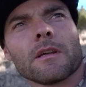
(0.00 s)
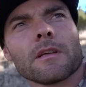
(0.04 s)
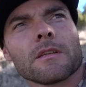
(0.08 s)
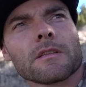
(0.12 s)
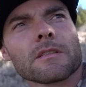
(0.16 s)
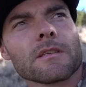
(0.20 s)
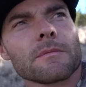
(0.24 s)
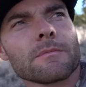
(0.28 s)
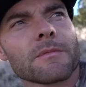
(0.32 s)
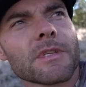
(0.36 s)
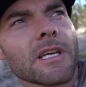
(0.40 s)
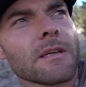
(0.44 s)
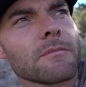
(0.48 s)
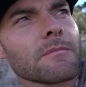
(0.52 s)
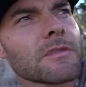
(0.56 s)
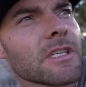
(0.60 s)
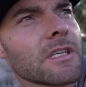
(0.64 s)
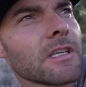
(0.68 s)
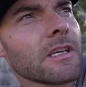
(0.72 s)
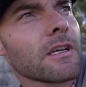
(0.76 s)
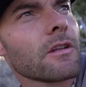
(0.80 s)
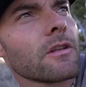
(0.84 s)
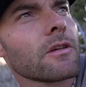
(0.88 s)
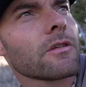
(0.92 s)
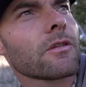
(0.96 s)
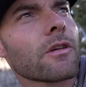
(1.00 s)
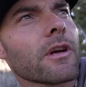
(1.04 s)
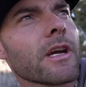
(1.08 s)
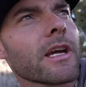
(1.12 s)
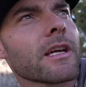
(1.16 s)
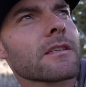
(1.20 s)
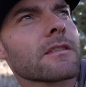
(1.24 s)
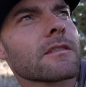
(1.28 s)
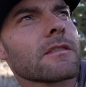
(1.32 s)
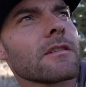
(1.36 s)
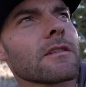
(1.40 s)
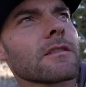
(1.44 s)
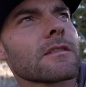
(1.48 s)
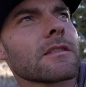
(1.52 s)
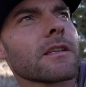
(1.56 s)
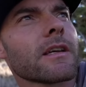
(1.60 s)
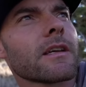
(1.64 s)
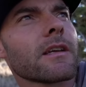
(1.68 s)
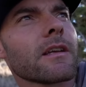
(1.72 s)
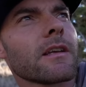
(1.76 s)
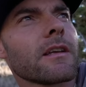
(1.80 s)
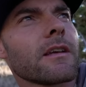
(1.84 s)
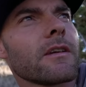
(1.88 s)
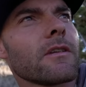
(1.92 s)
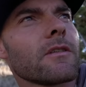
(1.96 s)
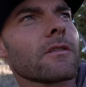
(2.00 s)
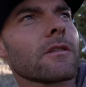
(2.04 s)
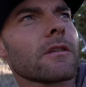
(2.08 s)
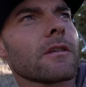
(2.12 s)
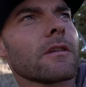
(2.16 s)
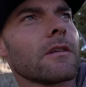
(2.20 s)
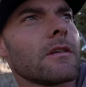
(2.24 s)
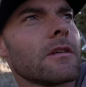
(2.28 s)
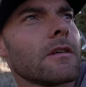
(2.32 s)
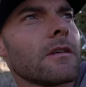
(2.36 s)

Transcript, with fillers: Sometimes the yellow grass looks like an elk.